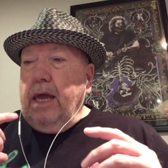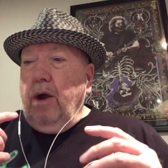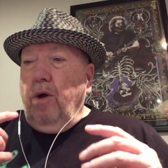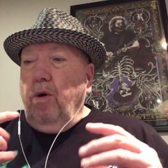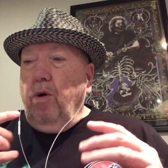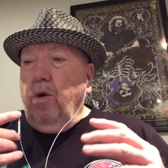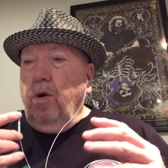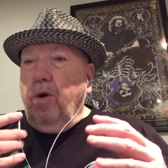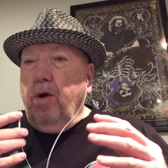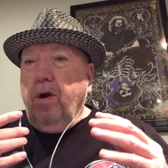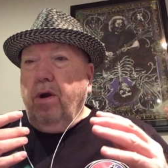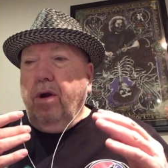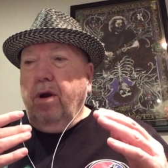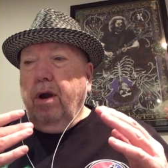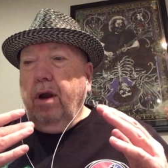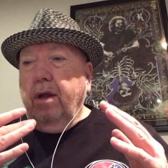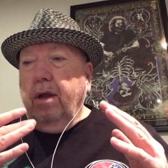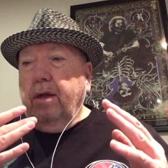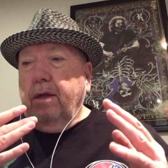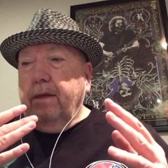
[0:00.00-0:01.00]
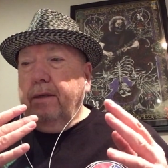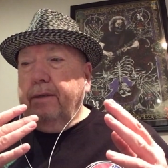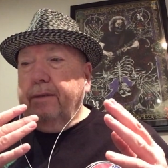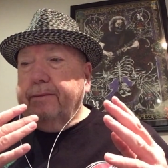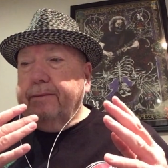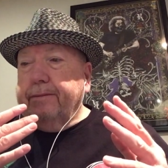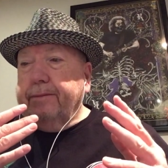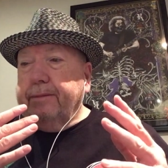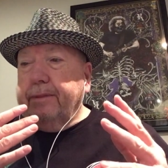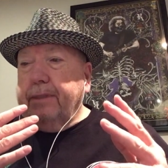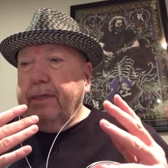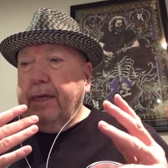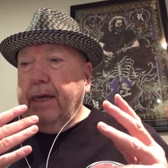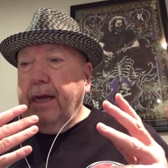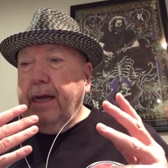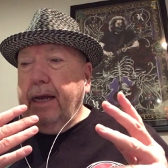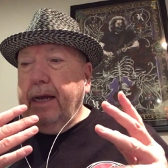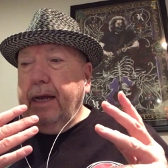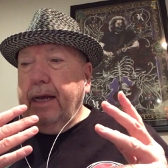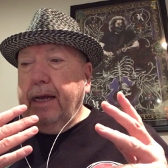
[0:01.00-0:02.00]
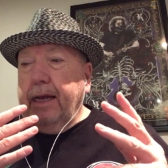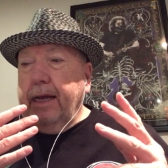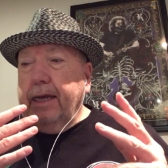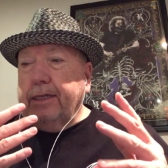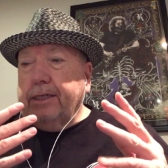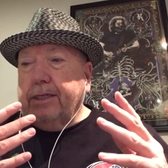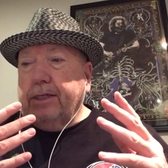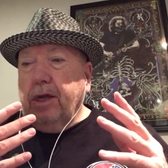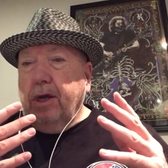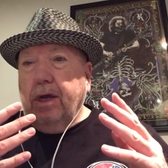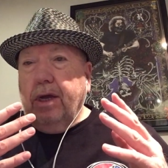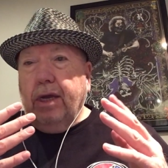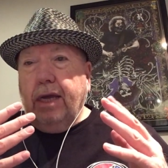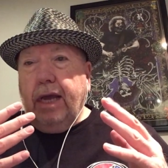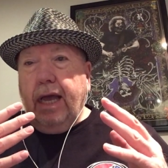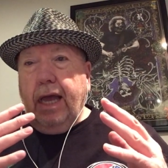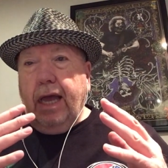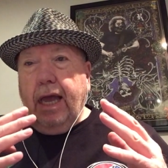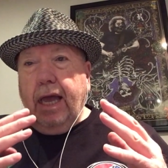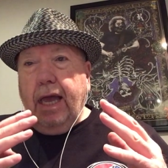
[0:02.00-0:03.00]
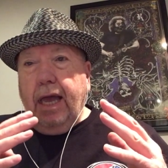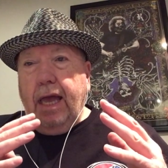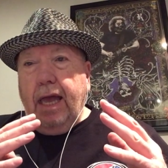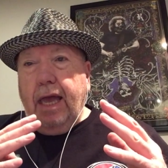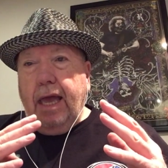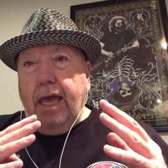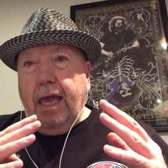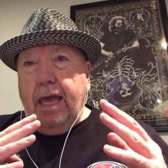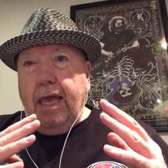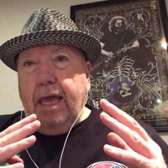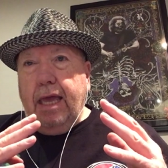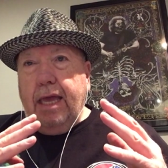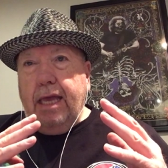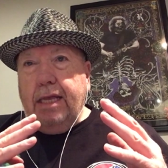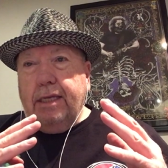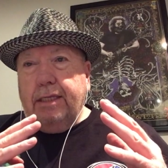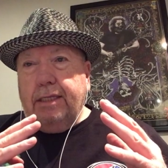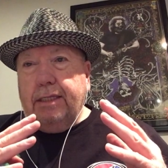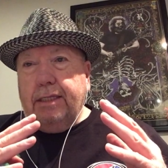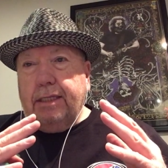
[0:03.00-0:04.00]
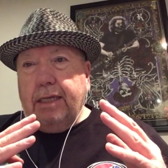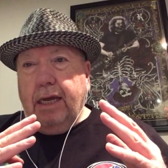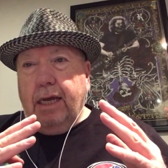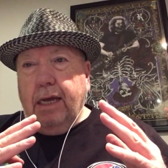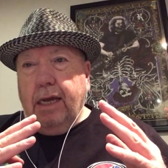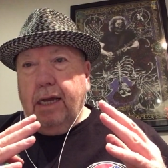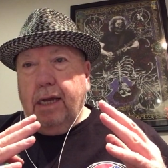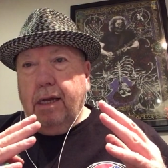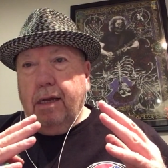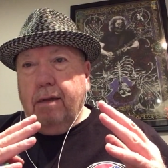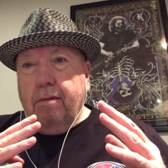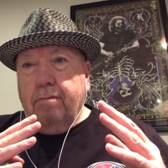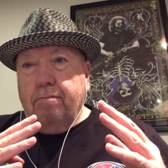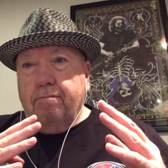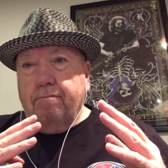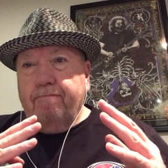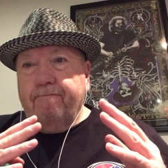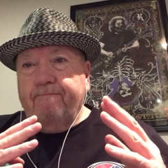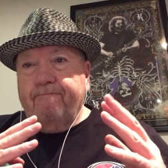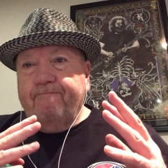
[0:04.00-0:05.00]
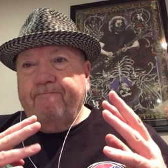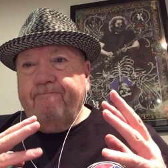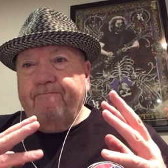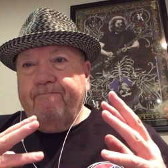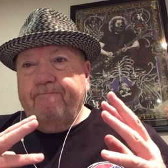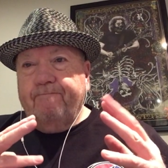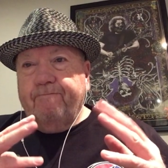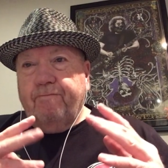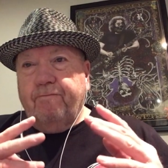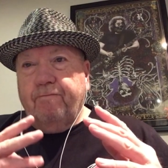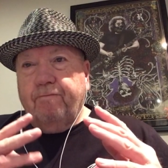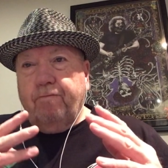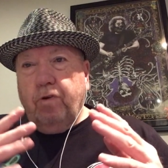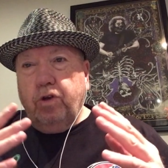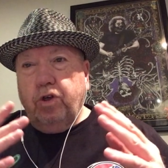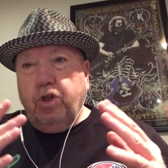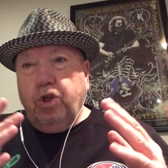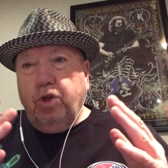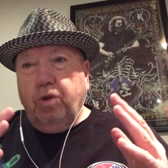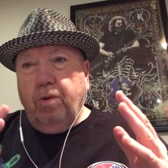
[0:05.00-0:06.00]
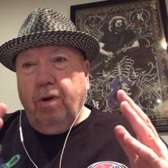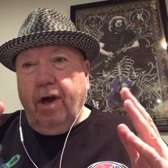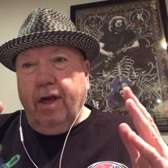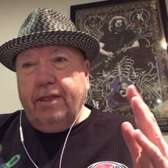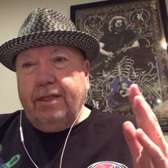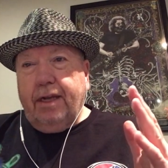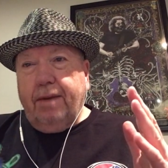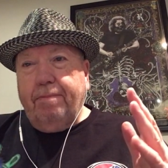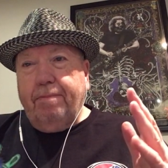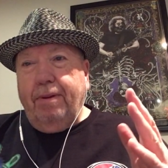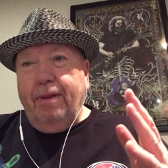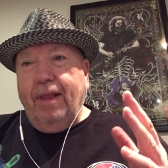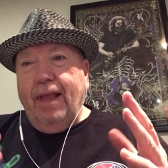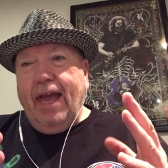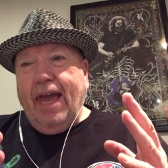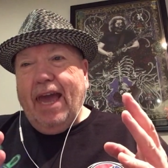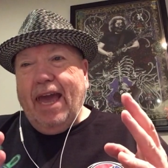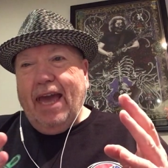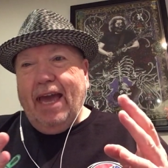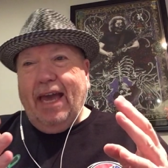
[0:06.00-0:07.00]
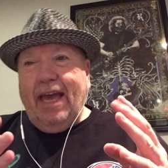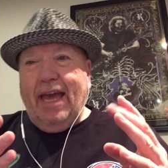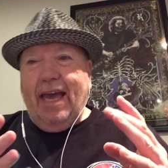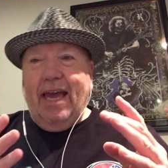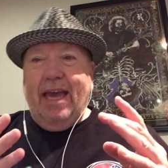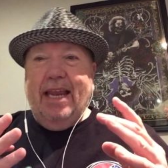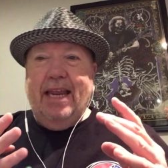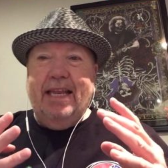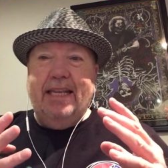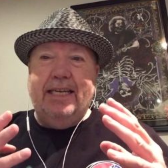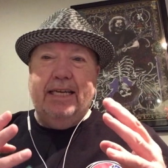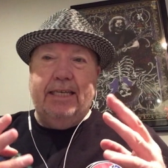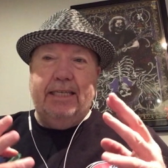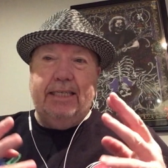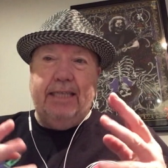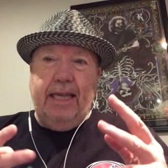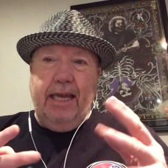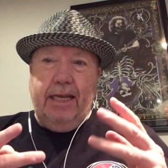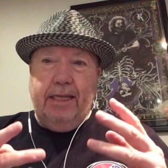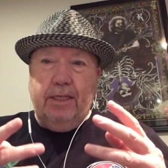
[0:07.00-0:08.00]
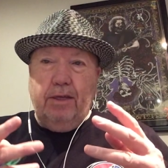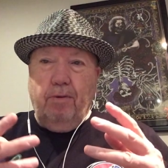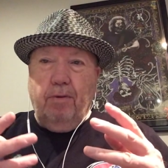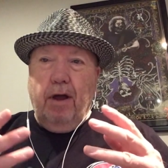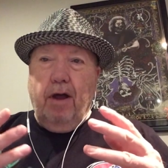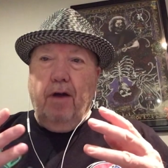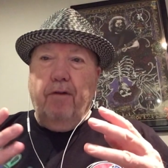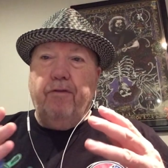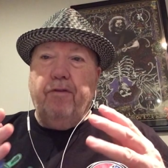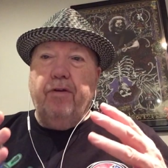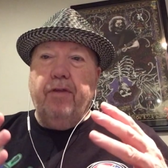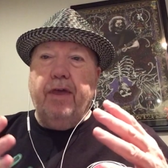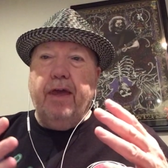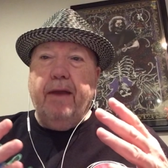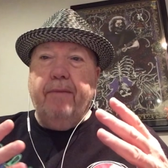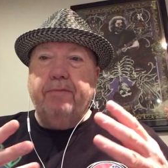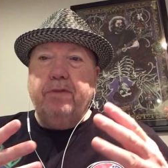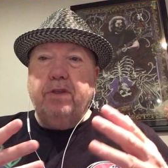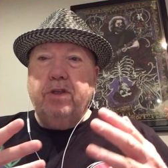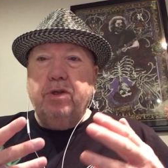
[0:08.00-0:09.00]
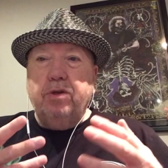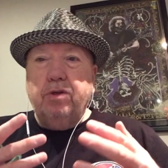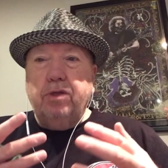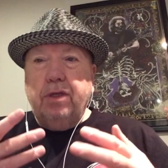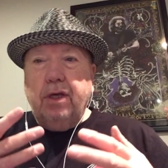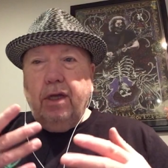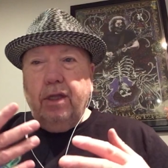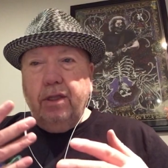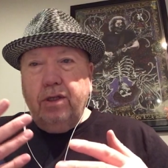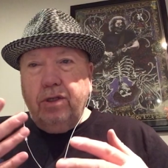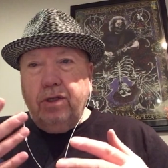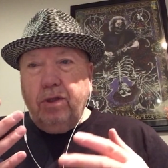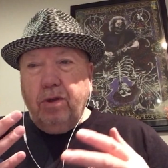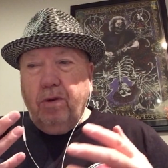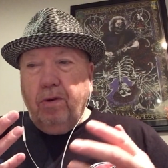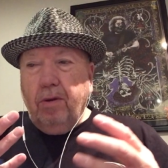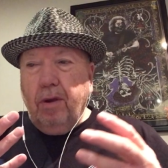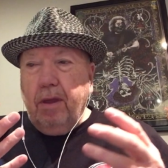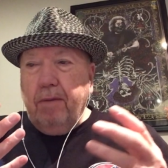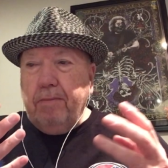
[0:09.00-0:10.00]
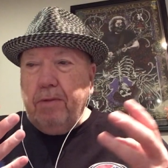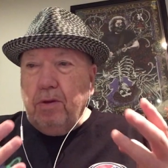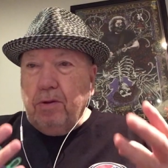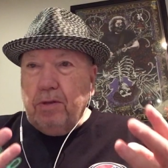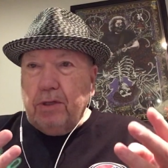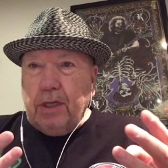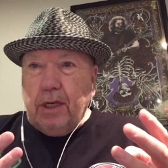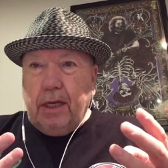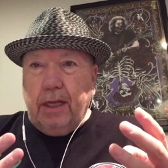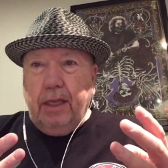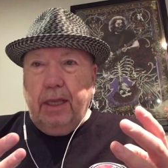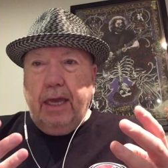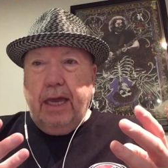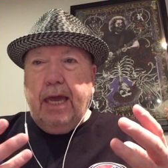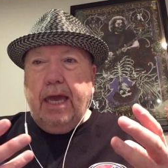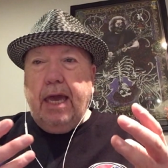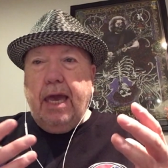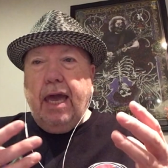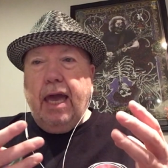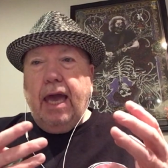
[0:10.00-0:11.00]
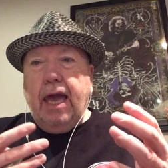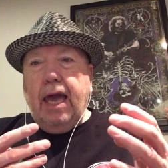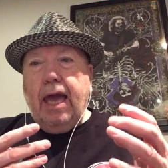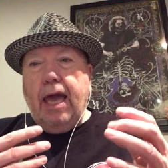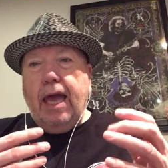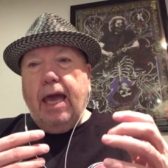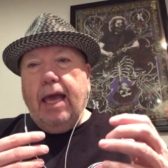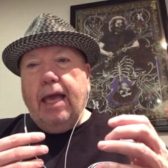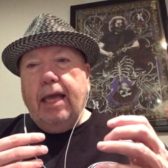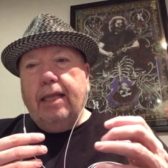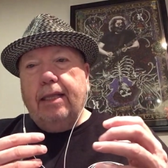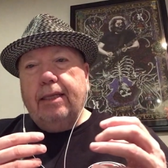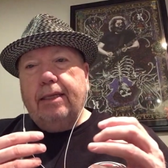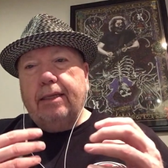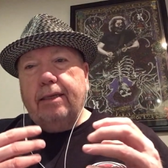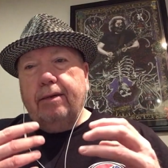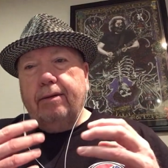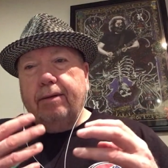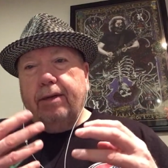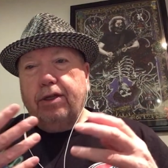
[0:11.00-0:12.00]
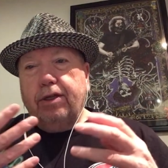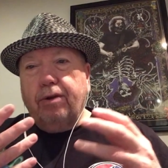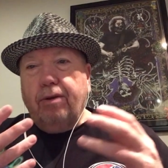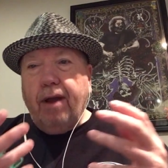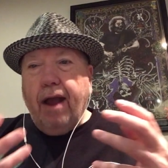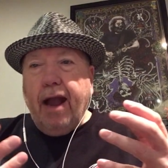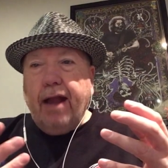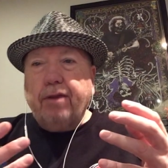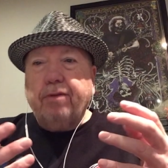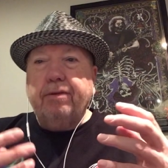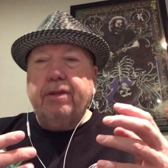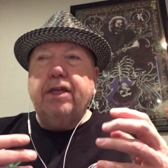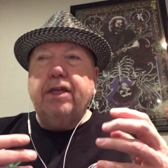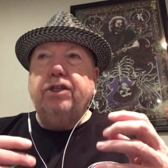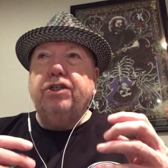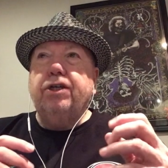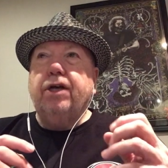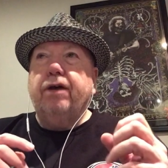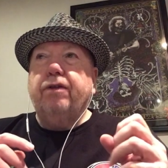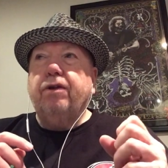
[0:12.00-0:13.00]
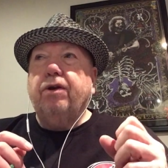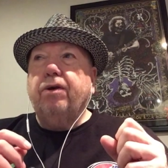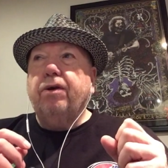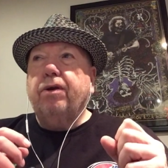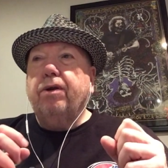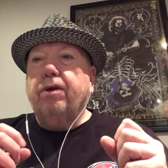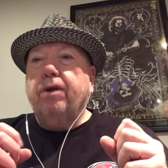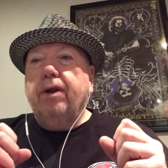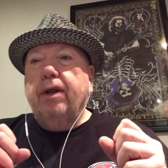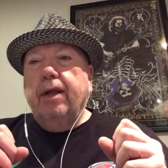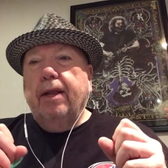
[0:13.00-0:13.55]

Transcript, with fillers: or uh, a song is um, virtuosic playing, and it just takes a while for them to tell the story musically and to interact with each other